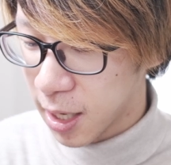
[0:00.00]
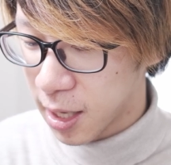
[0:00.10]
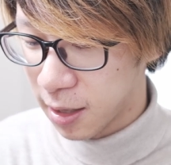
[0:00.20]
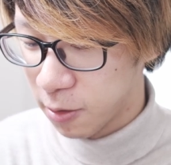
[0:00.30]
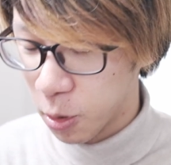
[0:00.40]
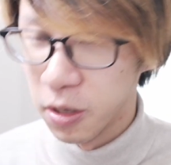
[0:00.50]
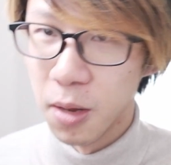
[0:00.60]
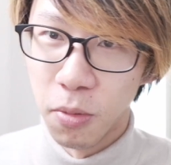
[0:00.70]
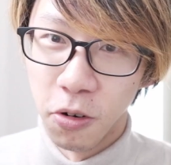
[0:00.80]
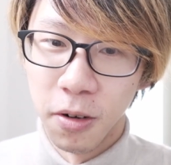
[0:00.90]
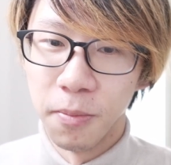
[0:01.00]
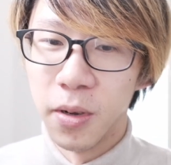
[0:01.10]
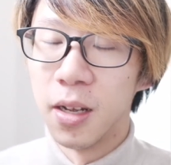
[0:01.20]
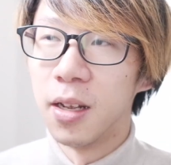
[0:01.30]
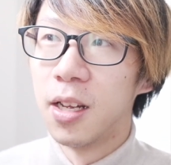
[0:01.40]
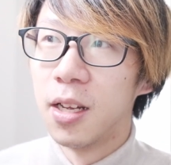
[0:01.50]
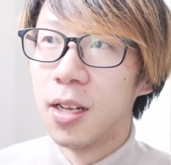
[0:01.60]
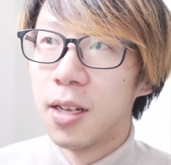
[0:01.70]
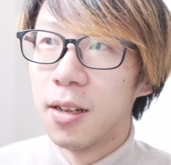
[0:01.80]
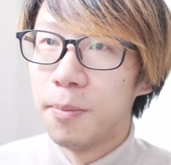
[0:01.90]
like really important. But
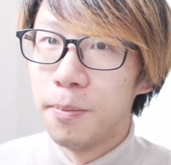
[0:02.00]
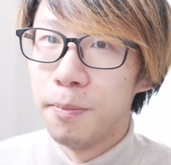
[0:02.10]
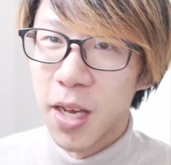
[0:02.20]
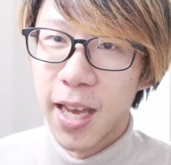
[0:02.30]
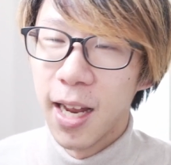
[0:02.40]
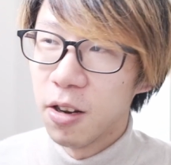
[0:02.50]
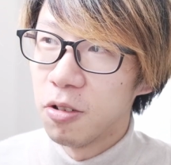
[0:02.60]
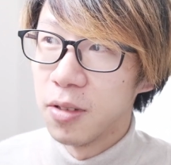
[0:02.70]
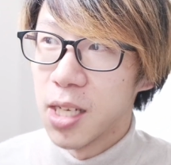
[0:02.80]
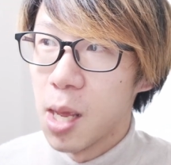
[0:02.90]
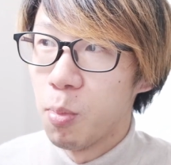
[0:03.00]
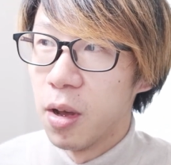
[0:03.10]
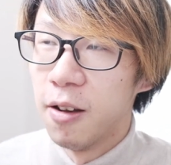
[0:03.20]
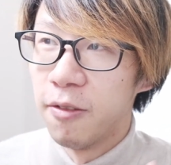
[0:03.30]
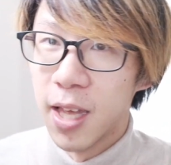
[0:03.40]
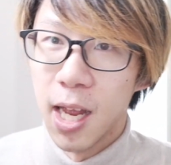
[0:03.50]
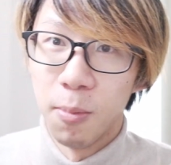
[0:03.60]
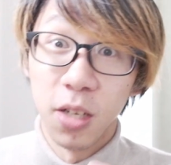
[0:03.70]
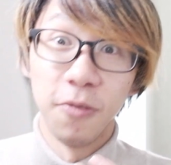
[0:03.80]
mechanical type of cameras,